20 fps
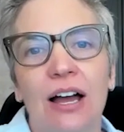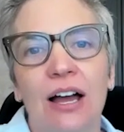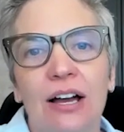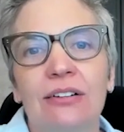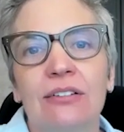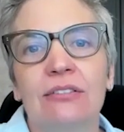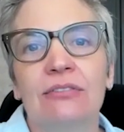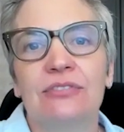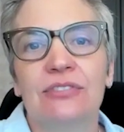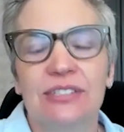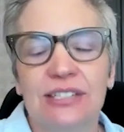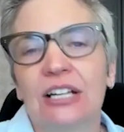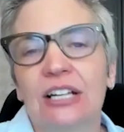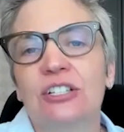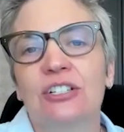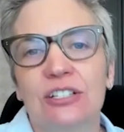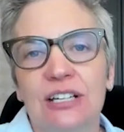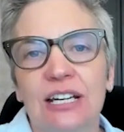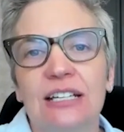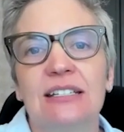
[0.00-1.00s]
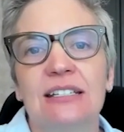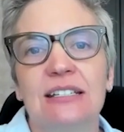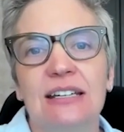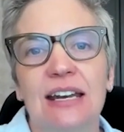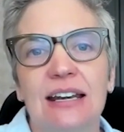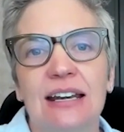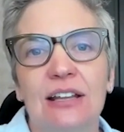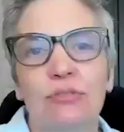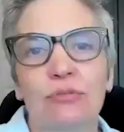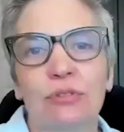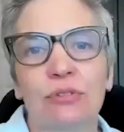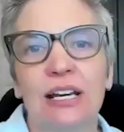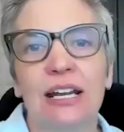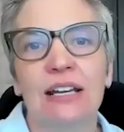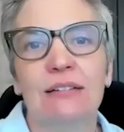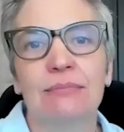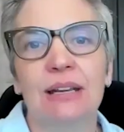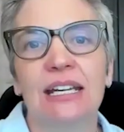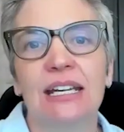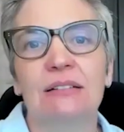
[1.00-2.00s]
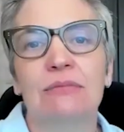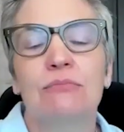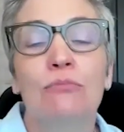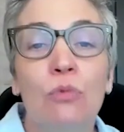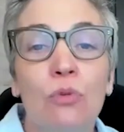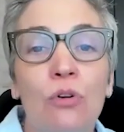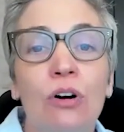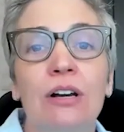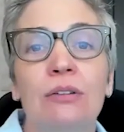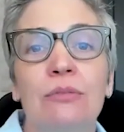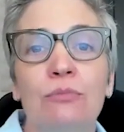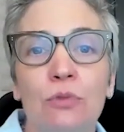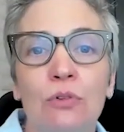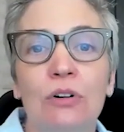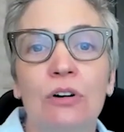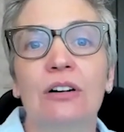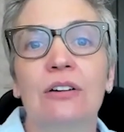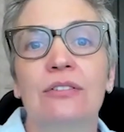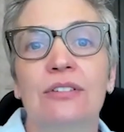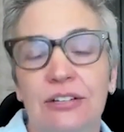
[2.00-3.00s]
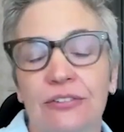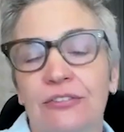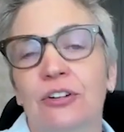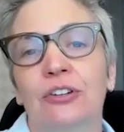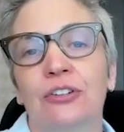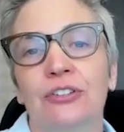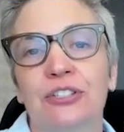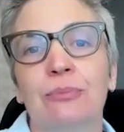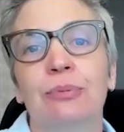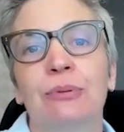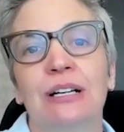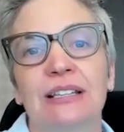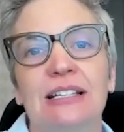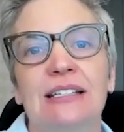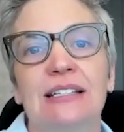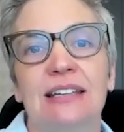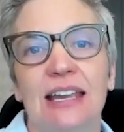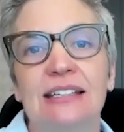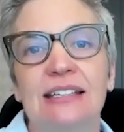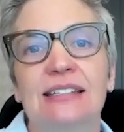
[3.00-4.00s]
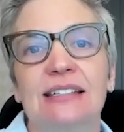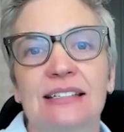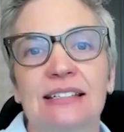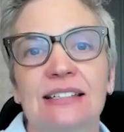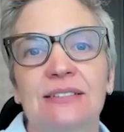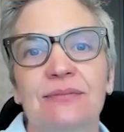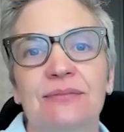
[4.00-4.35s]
of Section 1983 and make it more and more difficult to bring these cases?